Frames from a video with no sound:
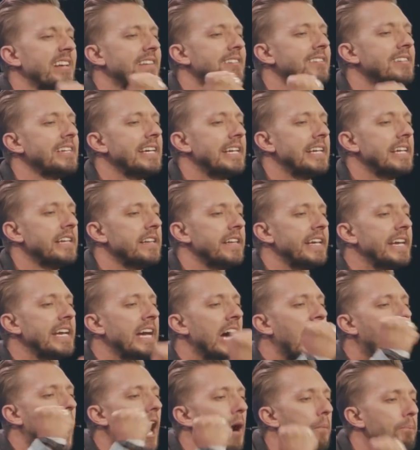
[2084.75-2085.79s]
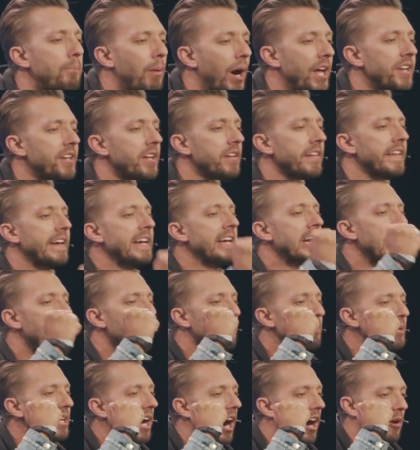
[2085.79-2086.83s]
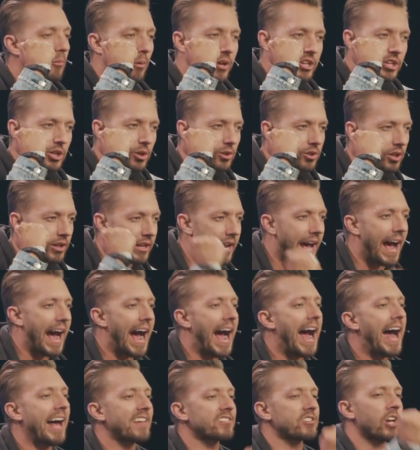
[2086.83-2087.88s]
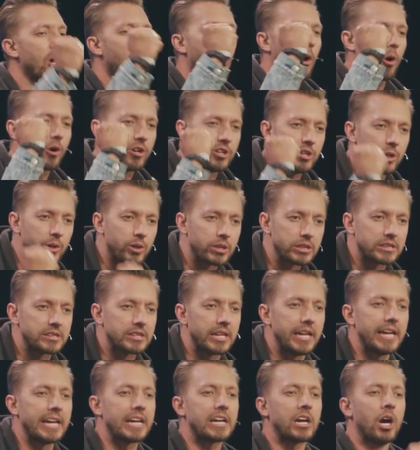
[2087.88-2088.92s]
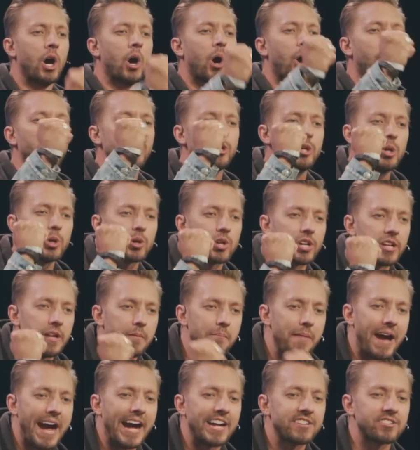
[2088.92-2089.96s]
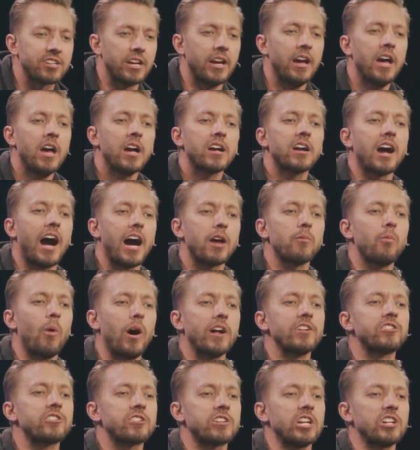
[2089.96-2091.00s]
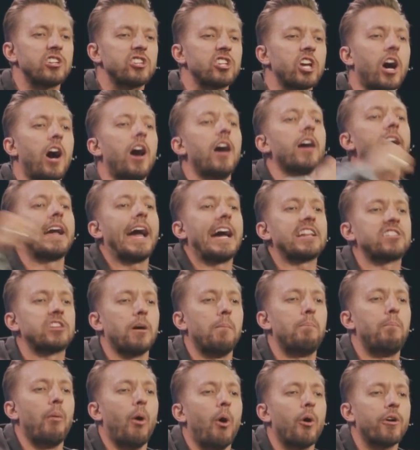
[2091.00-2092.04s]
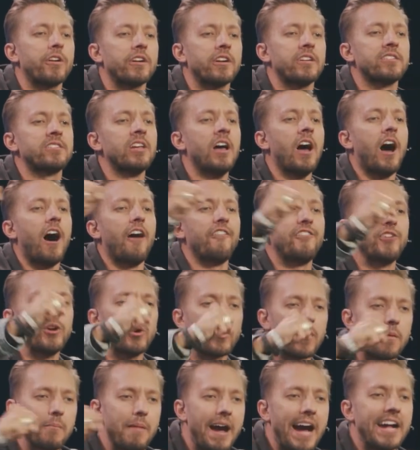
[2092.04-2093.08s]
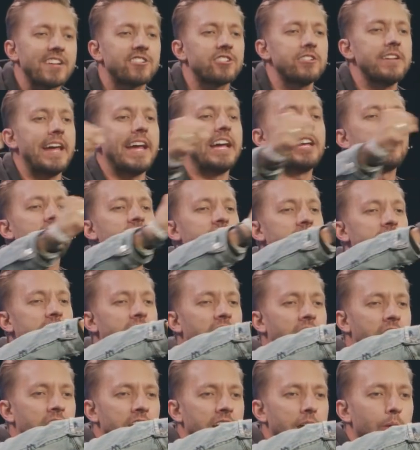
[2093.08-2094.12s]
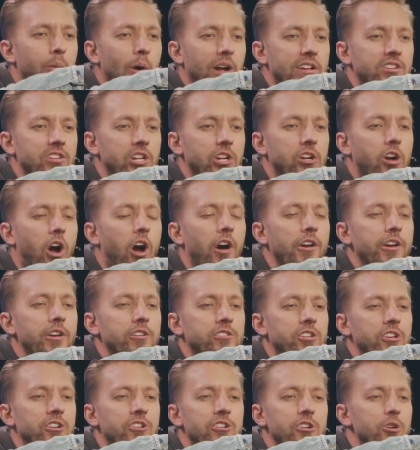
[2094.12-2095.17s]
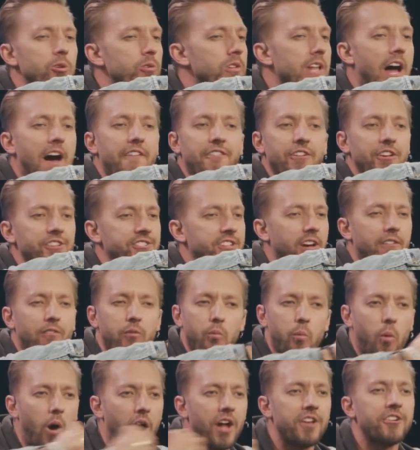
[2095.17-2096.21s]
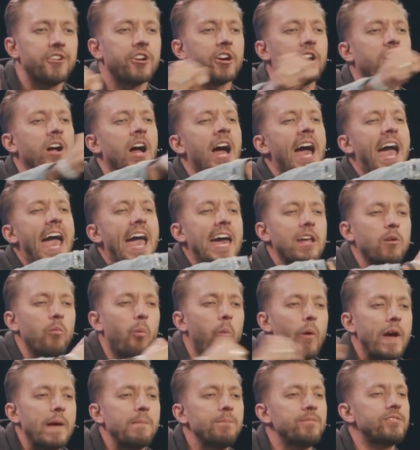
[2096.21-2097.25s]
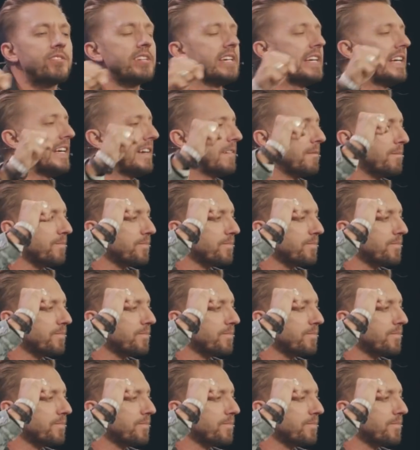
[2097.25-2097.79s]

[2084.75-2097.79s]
exceedingly abundantly beyond what you could ask or you could think or you could imagine. God wants to tug at the borders of your imagination. He wants to call you to new levels of wonder and whimsy